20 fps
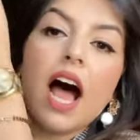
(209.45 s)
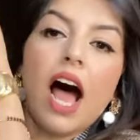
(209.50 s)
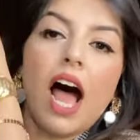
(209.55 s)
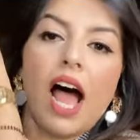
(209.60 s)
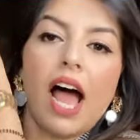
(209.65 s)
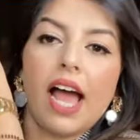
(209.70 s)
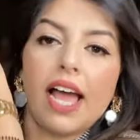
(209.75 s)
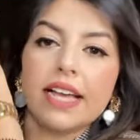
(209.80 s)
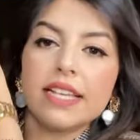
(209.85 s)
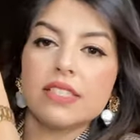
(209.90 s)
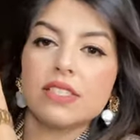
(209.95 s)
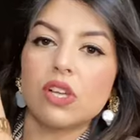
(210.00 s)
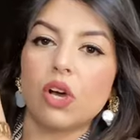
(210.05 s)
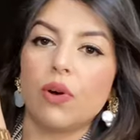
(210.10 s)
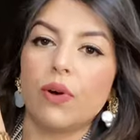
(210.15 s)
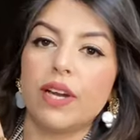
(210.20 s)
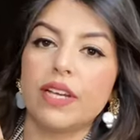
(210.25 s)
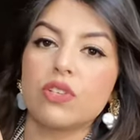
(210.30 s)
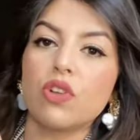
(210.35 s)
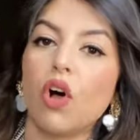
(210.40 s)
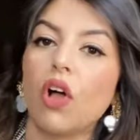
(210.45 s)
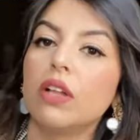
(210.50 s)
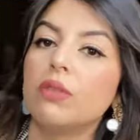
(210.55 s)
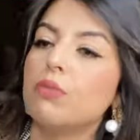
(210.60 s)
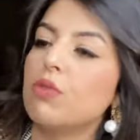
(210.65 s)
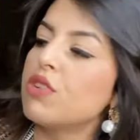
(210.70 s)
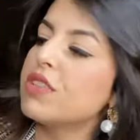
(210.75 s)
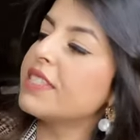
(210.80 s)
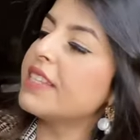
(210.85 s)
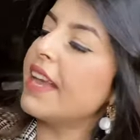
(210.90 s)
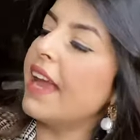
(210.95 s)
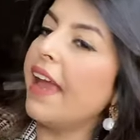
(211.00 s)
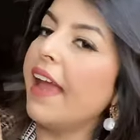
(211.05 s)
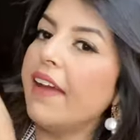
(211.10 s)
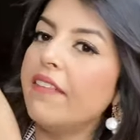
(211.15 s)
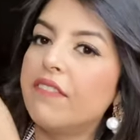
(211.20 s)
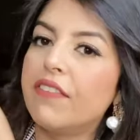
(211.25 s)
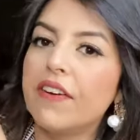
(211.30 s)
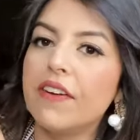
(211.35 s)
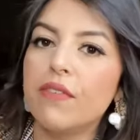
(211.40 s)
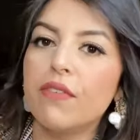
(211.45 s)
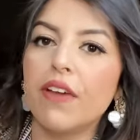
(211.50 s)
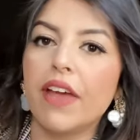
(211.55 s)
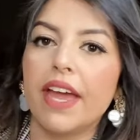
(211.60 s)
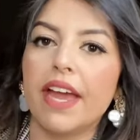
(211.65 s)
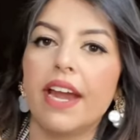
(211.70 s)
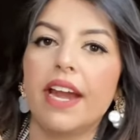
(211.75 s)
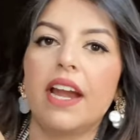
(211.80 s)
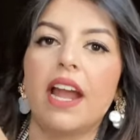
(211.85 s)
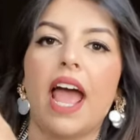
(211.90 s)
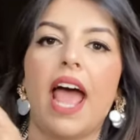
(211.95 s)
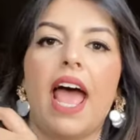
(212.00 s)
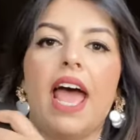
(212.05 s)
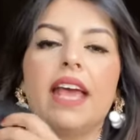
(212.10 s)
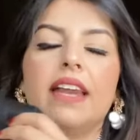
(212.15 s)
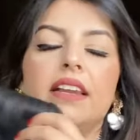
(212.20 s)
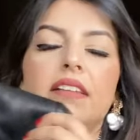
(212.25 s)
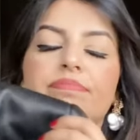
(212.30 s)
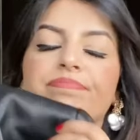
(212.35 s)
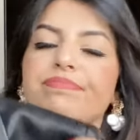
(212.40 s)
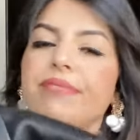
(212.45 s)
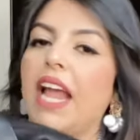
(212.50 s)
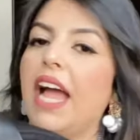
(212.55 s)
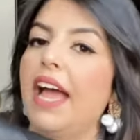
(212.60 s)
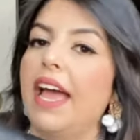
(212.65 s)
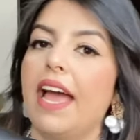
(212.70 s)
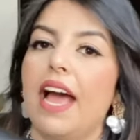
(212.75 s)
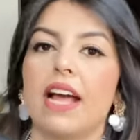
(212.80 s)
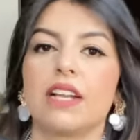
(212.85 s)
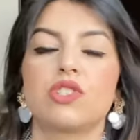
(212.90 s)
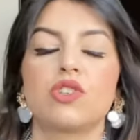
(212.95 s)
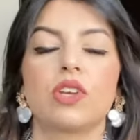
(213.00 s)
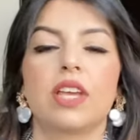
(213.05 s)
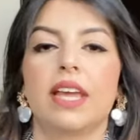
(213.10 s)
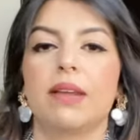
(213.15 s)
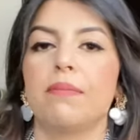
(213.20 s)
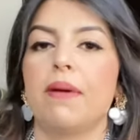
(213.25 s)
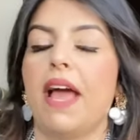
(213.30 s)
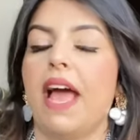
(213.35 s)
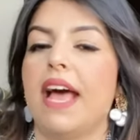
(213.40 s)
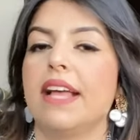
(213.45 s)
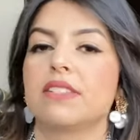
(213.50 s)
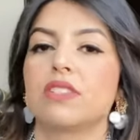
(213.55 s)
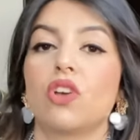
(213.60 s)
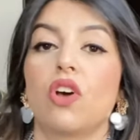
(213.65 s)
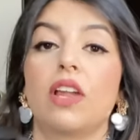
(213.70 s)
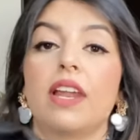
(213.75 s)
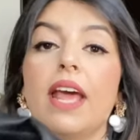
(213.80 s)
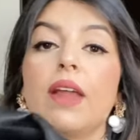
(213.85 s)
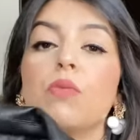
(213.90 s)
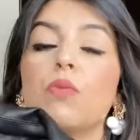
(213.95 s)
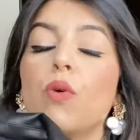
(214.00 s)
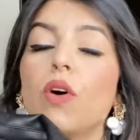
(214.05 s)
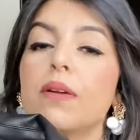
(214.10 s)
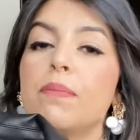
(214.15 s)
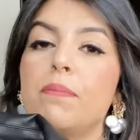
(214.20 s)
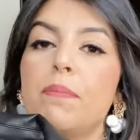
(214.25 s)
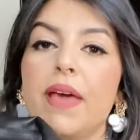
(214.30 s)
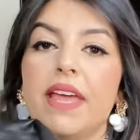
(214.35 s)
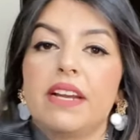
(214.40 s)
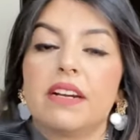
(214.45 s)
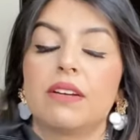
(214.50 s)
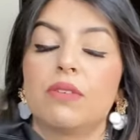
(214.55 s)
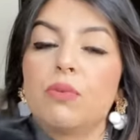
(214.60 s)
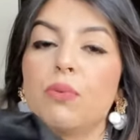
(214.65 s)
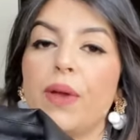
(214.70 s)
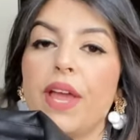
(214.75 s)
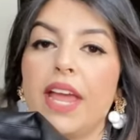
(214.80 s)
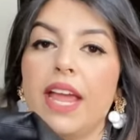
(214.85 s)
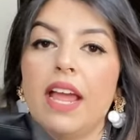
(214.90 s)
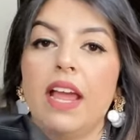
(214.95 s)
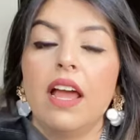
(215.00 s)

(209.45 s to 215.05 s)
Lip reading: I saw it almost everywhere and I had to get my hands on, and what better way